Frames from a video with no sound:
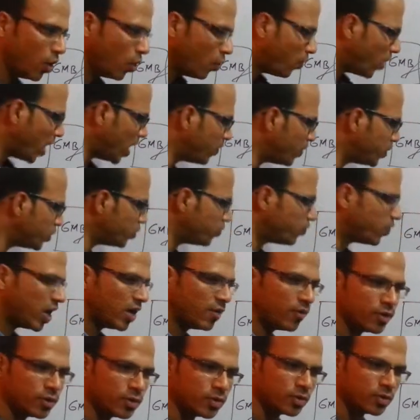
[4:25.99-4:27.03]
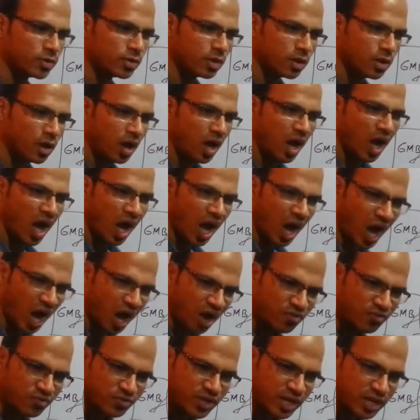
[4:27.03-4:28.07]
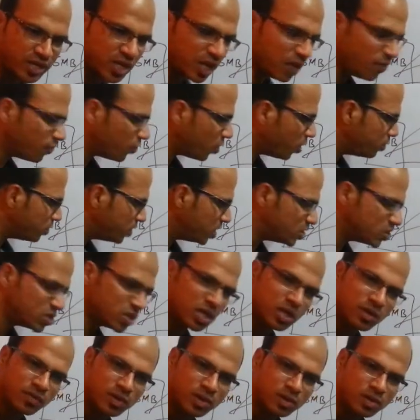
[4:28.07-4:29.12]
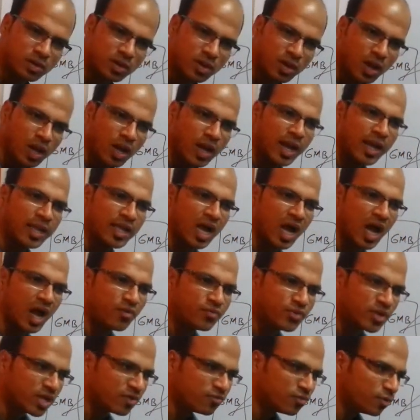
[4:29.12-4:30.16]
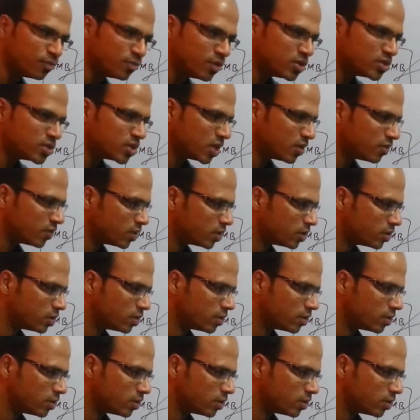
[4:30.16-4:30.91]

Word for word: 512, 512 half data from this server and half data from this server.